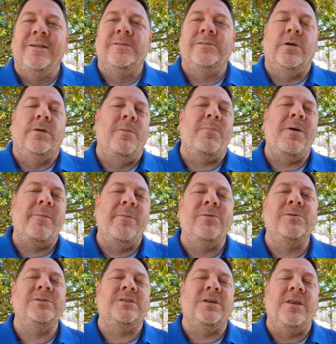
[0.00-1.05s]
So that probably
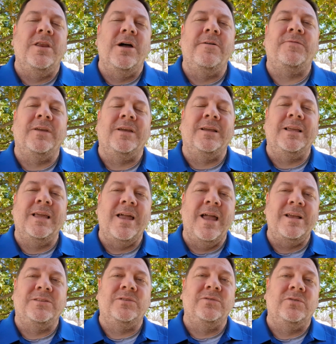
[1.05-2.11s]
was enough to get
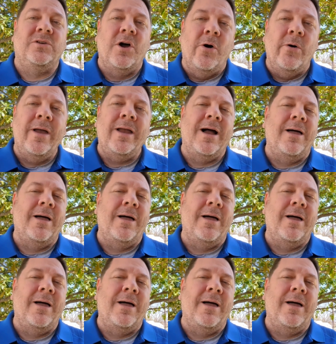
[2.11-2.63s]
Jesus going.